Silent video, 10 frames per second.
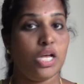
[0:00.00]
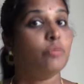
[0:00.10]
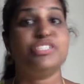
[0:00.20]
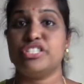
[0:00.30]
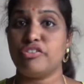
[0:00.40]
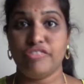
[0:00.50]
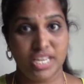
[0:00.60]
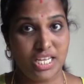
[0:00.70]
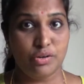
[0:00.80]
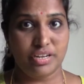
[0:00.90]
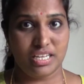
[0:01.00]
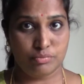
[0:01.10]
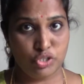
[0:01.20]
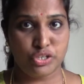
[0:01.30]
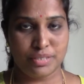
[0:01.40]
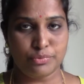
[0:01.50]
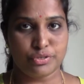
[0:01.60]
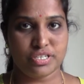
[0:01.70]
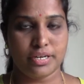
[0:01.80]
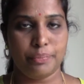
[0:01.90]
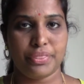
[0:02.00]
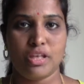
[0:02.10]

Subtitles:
which is a very good immunity booster.